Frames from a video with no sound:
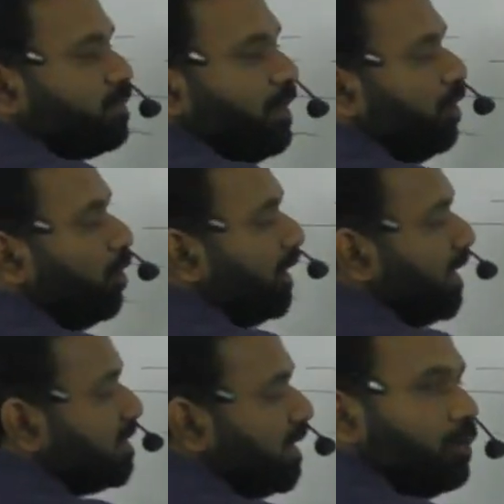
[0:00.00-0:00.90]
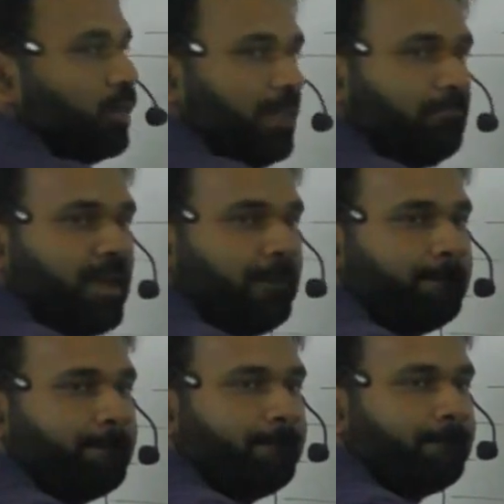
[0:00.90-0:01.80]
P naught A is equal to MA.
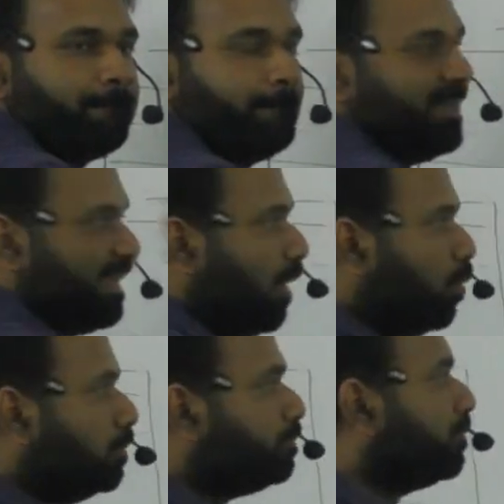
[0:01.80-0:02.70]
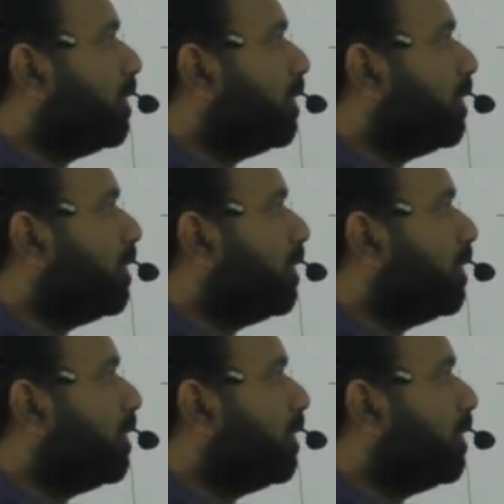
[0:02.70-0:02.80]
Now,